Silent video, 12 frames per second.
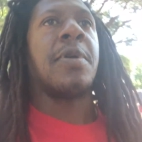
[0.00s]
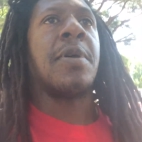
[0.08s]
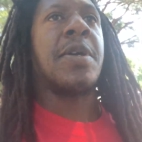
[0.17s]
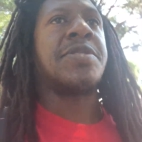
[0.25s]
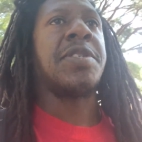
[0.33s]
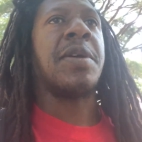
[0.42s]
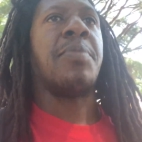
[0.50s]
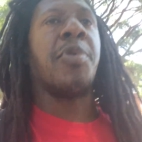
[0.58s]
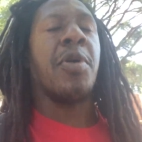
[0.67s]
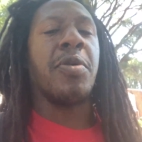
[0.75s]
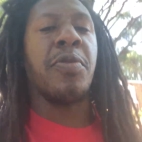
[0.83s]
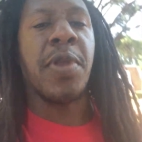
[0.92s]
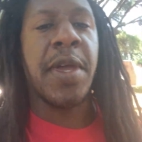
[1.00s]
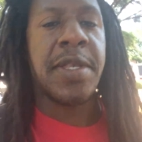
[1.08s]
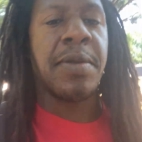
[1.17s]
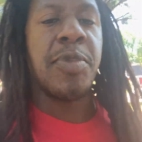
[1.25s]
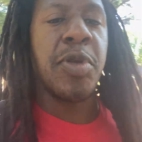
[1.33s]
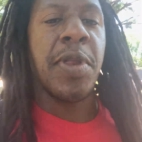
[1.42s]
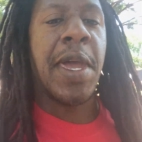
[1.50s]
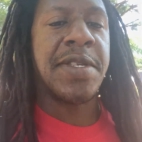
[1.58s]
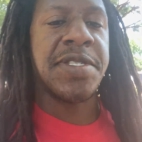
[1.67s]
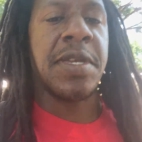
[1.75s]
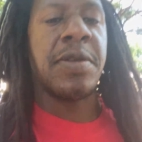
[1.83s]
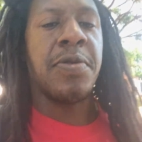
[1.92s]
I said, bro, don't let them do that
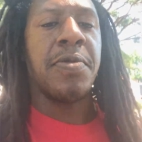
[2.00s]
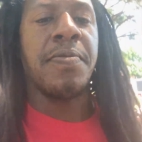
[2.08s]
to you.